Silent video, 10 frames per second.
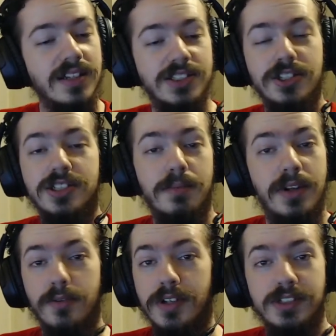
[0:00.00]
It's just I'm
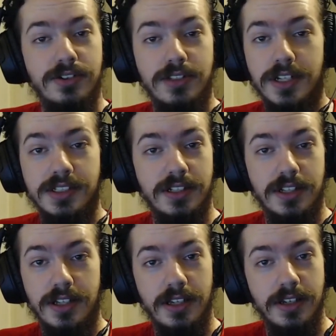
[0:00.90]
being way too lazy
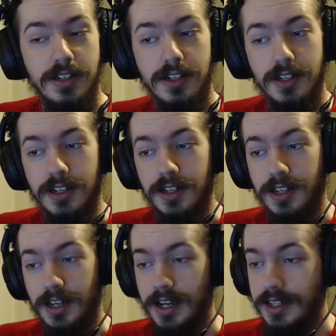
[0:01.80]
lately.
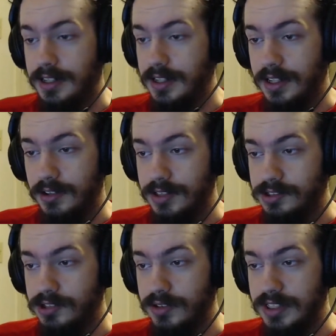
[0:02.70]
I need to get around
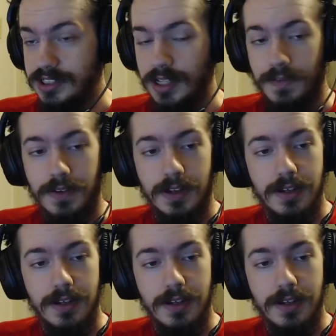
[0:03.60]
to doing this stuff.